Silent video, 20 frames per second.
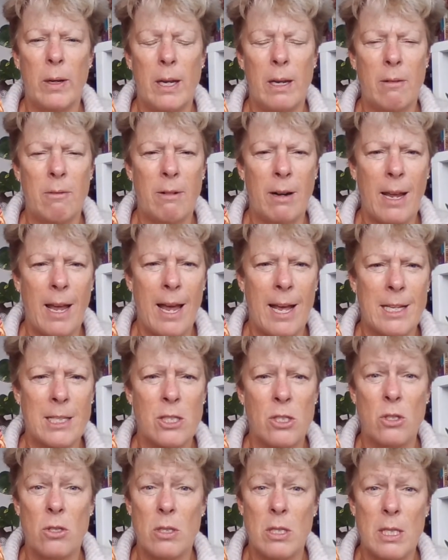in
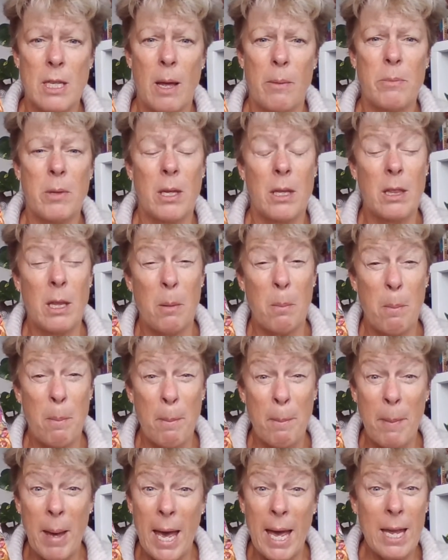regards to something that
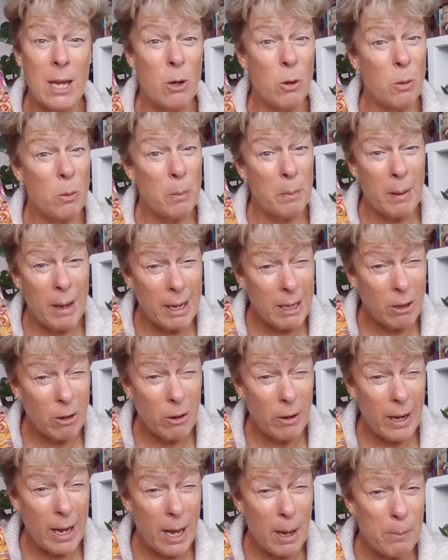may or may
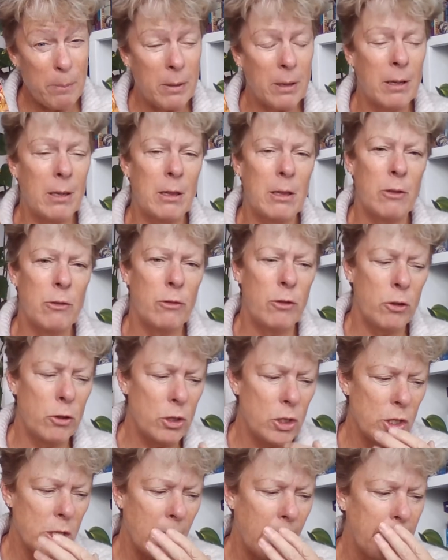not happen in the
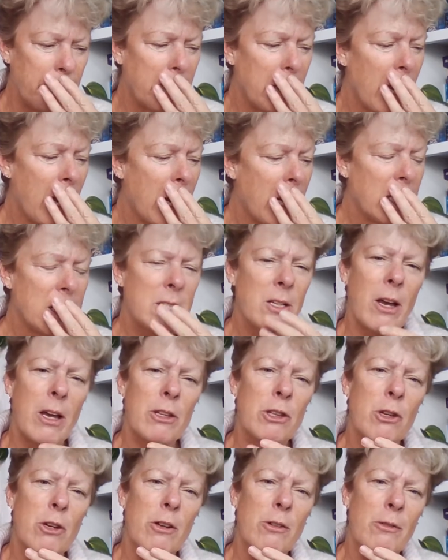future. So I
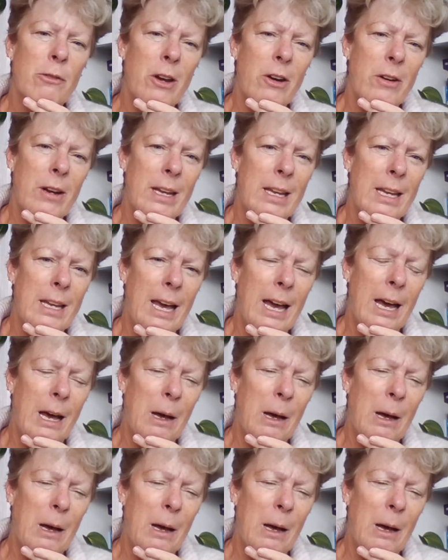thought a very